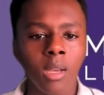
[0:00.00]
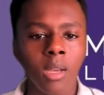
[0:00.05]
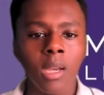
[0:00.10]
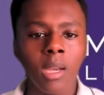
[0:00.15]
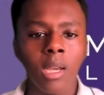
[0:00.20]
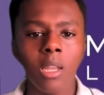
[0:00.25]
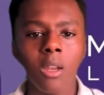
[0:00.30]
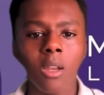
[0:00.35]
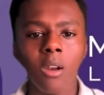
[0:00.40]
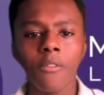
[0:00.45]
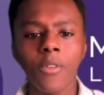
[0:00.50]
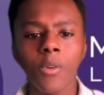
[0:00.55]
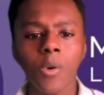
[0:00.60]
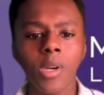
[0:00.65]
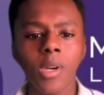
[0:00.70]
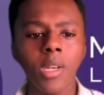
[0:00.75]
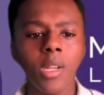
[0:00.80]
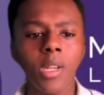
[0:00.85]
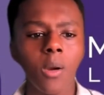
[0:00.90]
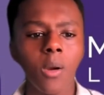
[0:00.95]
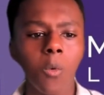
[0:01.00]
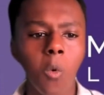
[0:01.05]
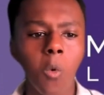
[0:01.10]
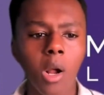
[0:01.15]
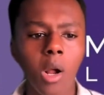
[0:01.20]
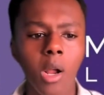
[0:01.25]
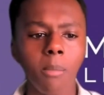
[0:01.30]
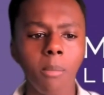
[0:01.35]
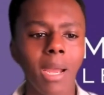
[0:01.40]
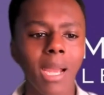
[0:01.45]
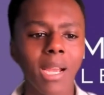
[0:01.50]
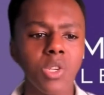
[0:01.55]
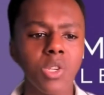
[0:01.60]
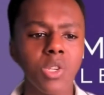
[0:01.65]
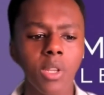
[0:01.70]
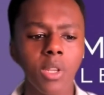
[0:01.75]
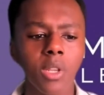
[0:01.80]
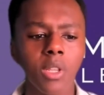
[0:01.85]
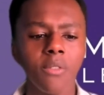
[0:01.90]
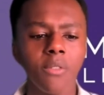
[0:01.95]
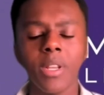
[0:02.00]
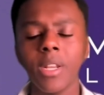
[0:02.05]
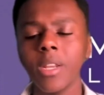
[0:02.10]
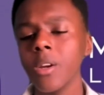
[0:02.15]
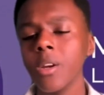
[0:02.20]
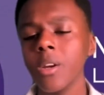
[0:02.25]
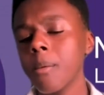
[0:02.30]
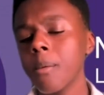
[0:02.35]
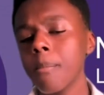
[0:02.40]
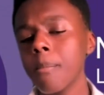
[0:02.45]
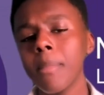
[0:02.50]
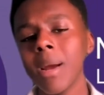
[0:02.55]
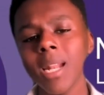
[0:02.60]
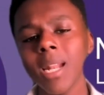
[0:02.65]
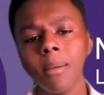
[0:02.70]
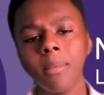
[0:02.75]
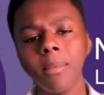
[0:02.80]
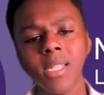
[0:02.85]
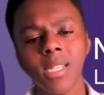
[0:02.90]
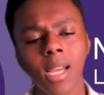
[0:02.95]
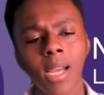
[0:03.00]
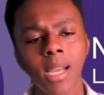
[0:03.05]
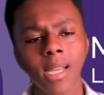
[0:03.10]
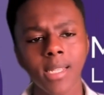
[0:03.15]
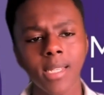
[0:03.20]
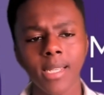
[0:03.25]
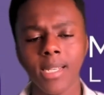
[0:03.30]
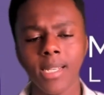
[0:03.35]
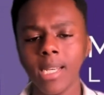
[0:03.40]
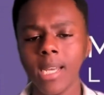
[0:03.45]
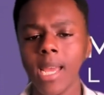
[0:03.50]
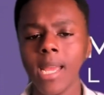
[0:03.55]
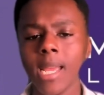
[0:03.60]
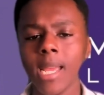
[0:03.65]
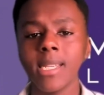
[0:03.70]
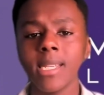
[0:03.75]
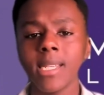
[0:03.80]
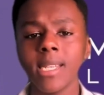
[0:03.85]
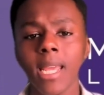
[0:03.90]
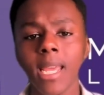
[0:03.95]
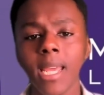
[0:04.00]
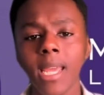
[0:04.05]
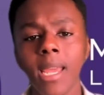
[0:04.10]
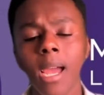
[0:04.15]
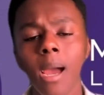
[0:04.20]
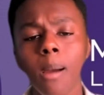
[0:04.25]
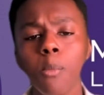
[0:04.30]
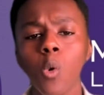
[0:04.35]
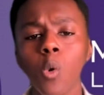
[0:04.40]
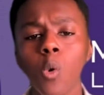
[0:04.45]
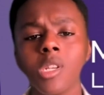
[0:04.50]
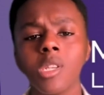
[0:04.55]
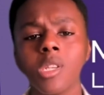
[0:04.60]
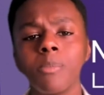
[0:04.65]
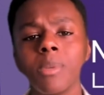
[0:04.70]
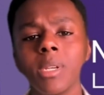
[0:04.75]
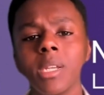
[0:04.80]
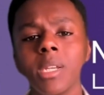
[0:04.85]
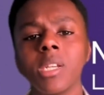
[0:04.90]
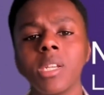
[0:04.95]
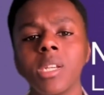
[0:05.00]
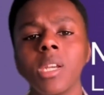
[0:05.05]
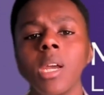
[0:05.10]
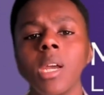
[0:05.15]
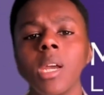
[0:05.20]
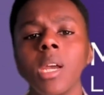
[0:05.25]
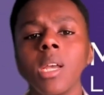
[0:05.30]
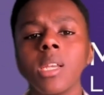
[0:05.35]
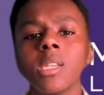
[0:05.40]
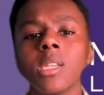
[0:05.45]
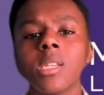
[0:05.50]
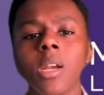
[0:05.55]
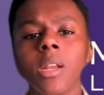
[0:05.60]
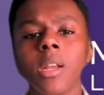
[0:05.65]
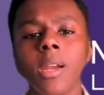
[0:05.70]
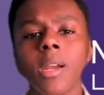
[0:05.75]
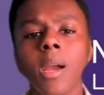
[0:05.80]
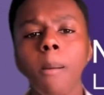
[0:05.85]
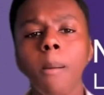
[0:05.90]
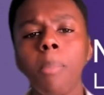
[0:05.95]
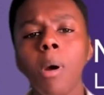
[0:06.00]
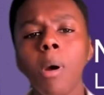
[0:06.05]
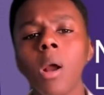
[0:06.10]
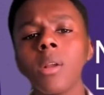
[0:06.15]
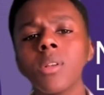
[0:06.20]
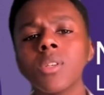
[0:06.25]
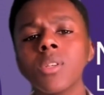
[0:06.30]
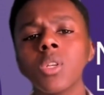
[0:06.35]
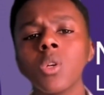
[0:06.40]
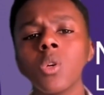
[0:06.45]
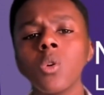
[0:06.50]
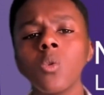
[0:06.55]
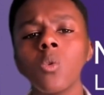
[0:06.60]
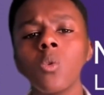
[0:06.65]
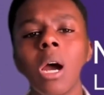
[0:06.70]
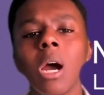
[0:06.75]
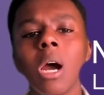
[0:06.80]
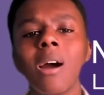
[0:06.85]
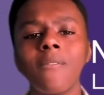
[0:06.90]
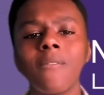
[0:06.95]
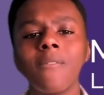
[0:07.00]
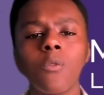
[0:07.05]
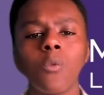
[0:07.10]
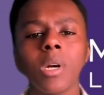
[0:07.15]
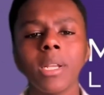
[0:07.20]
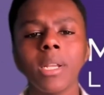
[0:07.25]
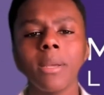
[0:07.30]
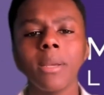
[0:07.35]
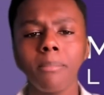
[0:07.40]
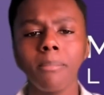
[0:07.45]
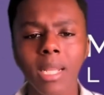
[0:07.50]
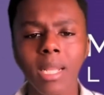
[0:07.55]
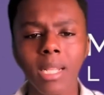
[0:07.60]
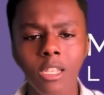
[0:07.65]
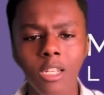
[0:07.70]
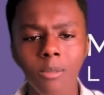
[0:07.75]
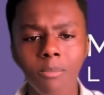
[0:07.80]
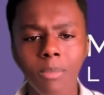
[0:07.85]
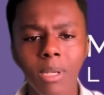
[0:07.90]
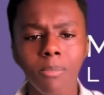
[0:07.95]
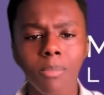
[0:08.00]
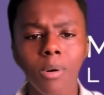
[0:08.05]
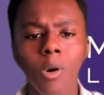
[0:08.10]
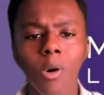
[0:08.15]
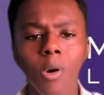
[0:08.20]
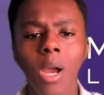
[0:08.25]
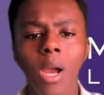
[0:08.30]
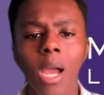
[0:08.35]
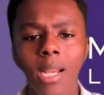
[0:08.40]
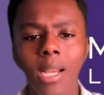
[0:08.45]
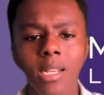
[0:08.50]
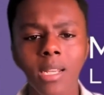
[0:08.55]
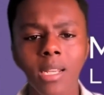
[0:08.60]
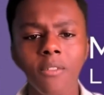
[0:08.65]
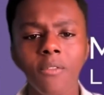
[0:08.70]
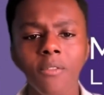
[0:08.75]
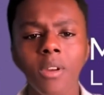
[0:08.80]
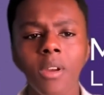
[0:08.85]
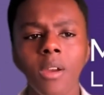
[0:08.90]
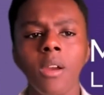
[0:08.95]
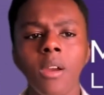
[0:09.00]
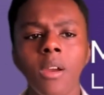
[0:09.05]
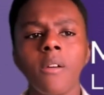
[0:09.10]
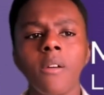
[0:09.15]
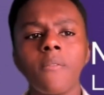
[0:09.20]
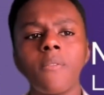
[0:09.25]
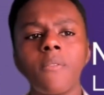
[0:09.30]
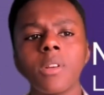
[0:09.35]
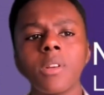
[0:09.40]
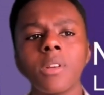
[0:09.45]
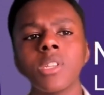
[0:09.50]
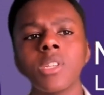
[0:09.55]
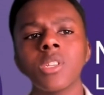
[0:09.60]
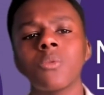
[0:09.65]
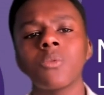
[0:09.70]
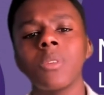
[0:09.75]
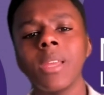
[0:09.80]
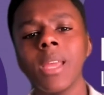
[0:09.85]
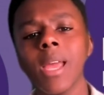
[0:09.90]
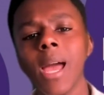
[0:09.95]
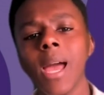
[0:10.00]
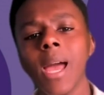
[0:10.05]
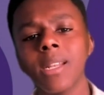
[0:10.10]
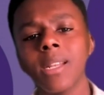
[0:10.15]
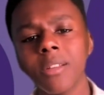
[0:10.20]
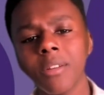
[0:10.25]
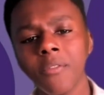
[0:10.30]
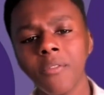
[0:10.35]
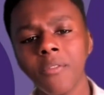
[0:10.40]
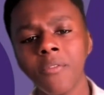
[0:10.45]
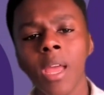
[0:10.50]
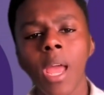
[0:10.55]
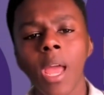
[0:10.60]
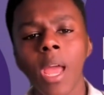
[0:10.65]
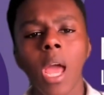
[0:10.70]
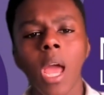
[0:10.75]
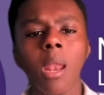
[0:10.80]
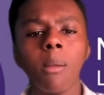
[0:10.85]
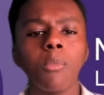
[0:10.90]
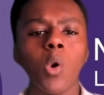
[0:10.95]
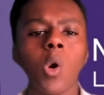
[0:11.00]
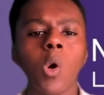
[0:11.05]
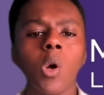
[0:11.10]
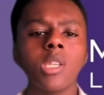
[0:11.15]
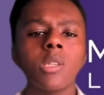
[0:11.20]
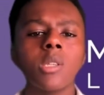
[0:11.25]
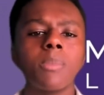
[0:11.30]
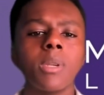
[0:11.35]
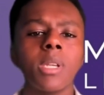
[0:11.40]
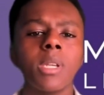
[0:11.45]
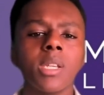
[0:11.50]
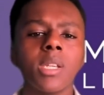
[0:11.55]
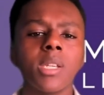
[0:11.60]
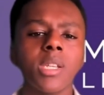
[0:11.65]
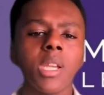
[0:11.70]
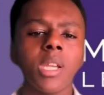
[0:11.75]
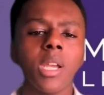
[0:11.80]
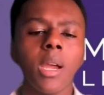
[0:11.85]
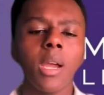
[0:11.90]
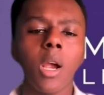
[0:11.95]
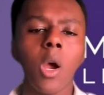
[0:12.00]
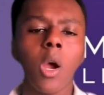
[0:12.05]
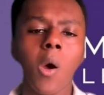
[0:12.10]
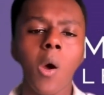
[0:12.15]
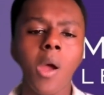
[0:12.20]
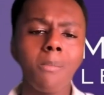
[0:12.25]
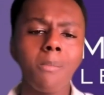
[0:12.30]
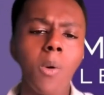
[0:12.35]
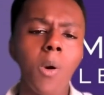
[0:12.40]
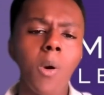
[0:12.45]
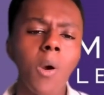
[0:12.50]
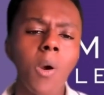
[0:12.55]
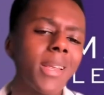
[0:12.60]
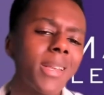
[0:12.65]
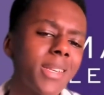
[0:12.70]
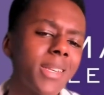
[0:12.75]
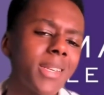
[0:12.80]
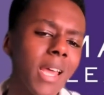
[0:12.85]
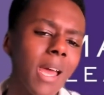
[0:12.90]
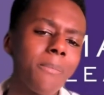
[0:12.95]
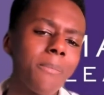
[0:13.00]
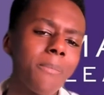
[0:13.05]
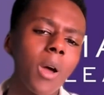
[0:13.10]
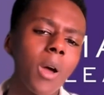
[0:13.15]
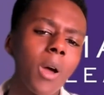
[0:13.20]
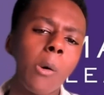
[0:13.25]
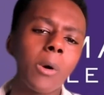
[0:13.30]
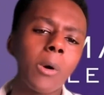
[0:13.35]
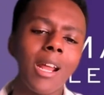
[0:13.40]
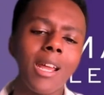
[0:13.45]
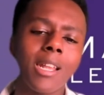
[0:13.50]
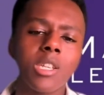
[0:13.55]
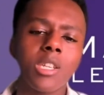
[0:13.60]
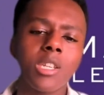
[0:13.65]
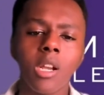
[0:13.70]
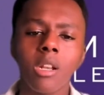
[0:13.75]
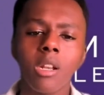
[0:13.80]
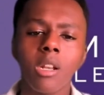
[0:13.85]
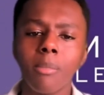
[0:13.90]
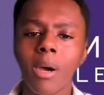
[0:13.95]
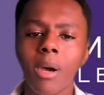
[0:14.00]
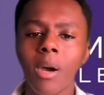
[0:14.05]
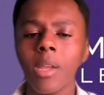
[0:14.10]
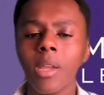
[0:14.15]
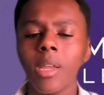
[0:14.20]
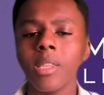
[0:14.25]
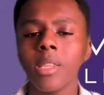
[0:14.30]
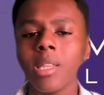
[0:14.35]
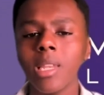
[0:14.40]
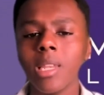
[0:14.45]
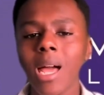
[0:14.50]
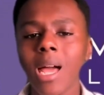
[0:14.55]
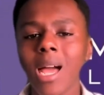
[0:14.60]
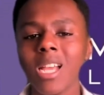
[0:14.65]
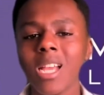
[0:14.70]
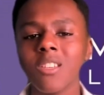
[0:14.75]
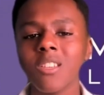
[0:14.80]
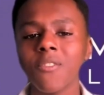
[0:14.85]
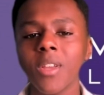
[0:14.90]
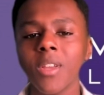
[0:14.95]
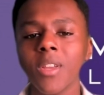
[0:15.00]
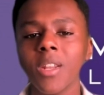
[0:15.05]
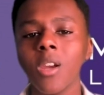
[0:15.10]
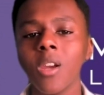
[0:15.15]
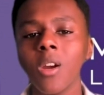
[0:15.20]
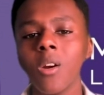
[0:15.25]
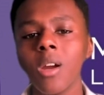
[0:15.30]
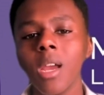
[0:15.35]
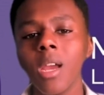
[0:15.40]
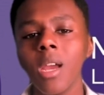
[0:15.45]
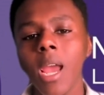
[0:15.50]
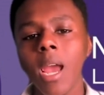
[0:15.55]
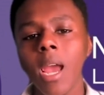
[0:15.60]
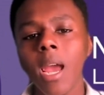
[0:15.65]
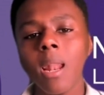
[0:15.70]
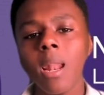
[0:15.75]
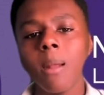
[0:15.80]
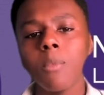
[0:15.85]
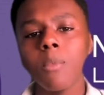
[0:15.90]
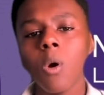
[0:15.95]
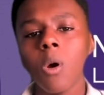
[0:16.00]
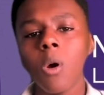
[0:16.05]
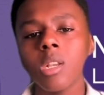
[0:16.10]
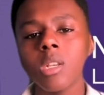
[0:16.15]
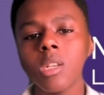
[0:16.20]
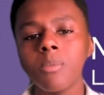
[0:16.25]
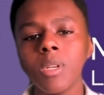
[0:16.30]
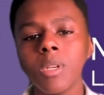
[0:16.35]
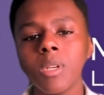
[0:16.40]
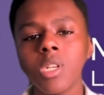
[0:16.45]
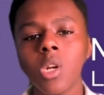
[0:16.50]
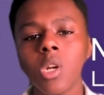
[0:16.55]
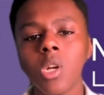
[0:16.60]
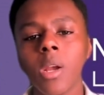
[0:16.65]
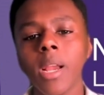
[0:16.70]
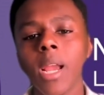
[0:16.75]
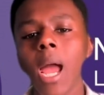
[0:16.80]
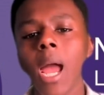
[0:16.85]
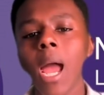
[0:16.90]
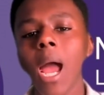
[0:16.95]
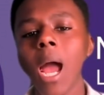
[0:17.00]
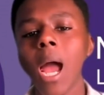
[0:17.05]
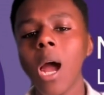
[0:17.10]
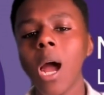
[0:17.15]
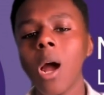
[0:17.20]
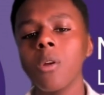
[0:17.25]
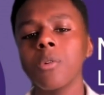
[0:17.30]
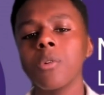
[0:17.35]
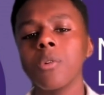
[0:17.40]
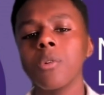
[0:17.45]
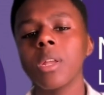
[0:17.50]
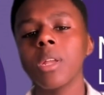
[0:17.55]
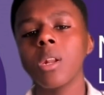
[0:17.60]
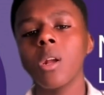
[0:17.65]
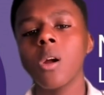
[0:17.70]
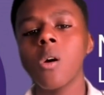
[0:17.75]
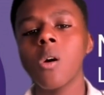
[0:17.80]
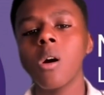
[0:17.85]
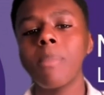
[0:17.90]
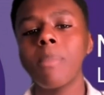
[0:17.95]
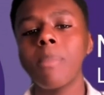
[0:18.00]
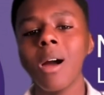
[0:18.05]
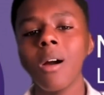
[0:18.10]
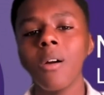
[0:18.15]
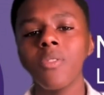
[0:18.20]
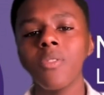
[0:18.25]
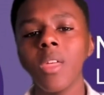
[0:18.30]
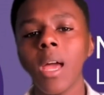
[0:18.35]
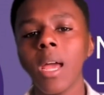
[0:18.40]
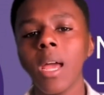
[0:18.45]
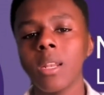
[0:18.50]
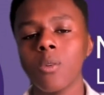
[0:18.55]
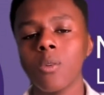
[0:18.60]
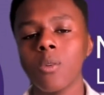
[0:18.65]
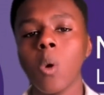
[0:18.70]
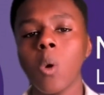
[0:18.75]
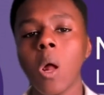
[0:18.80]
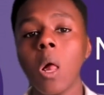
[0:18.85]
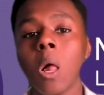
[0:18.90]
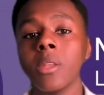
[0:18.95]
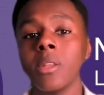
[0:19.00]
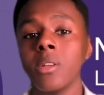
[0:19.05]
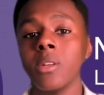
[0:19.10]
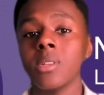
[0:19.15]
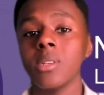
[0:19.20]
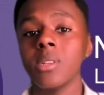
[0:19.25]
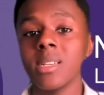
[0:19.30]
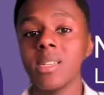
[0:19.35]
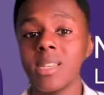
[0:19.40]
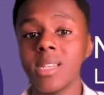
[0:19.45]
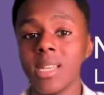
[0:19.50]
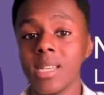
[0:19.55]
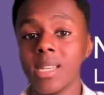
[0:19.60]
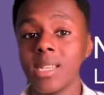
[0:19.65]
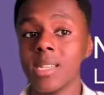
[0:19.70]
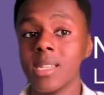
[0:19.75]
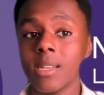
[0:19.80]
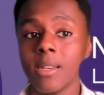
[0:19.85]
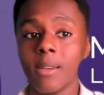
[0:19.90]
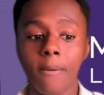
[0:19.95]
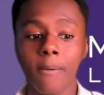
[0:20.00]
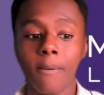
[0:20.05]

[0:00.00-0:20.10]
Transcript: Hello everyone, welcome back to another video. My name is Isaiah and today I'm going to be starting a part 2 of what it means to be proactive versus reactive. And I'm going to be going more in depth on what I talked about in the last video, and I'm going to be showing how you can go about that while using Disk.